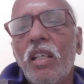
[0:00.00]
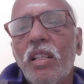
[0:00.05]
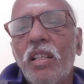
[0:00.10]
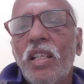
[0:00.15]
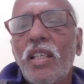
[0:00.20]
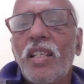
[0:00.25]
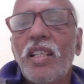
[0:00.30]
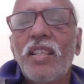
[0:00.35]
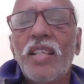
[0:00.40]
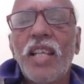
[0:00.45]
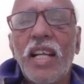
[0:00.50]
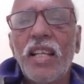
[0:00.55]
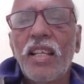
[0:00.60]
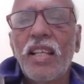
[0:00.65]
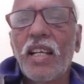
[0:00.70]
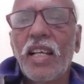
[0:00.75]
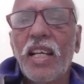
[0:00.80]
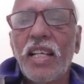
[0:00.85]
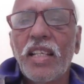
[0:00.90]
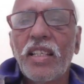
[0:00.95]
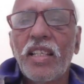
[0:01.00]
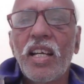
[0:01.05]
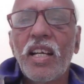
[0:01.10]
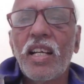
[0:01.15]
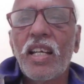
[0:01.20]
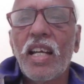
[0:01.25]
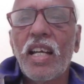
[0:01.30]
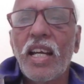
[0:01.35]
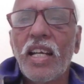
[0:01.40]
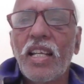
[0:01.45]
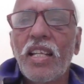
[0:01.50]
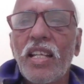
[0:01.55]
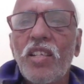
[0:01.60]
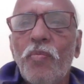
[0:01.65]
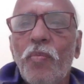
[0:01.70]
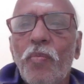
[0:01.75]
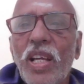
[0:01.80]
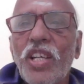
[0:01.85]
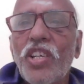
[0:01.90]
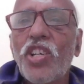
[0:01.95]
This is another kind. Third kind
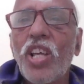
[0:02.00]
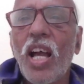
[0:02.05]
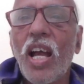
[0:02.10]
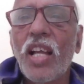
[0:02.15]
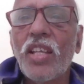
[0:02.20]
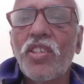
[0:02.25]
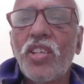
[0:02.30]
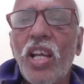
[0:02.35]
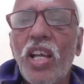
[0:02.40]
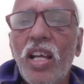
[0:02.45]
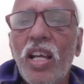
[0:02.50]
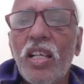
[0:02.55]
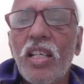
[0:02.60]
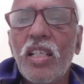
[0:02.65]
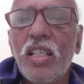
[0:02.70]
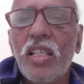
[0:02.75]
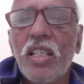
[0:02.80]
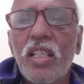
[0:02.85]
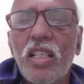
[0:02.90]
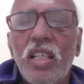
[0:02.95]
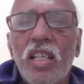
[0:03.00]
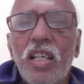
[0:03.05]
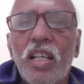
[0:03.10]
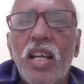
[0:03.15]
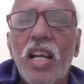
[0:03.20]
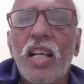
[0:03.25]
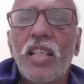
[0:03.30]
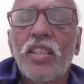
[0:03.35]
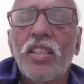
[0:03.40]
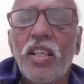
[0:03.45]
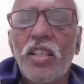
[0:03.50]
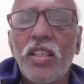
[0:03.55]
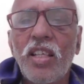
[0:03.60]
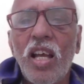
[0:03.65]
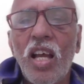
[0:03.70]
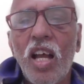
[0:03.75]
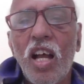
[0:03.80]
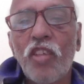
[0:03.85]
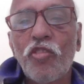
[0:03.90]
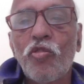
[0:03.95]
is Paishacha,
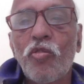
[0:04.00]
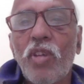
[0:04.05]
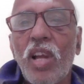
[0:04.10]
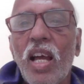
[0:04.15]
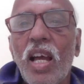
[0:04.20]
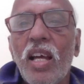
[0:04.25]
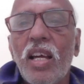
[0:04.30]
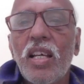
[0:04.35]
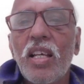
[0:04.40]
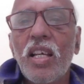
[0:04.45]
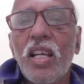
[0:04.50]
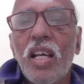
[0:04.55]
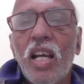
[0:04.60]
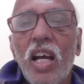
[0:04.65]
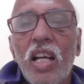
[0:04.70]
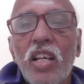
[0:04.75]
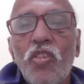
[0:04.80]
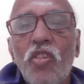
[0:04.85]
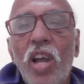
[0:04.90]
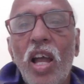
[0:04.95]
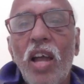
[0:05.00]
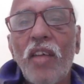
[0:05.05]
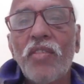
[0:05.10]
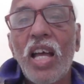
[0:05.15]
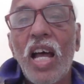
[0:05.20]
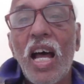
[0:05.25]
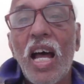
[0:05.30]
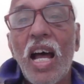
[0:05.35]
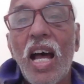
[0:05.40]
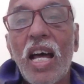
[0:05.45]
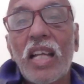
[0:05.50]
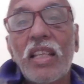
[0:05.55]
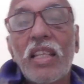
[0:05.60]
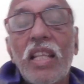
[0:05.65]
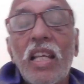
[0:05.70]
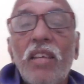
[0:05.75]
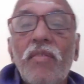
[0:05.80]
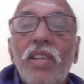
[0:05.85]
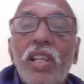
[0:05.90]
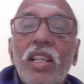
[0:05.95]
Rakshasa, Asura. And you have the
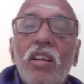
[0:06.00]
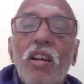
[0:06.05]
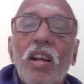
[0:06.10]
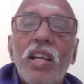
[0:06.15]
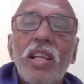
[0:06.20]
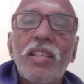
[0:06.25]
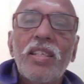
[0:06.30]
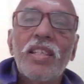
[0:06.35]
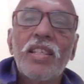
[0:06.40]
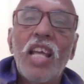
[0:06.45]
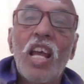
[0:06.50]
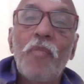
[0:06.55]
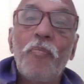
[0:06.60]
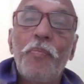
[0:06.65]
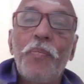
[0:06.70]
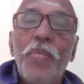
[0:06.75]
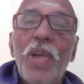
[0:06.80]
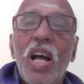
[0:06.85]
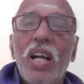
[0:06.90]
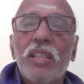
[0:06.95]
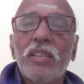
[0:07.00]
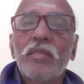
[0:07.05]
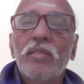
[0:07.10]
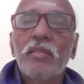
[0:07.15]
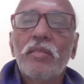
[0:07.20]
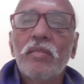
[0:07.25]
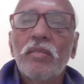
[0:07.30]
other one called as Sarpa.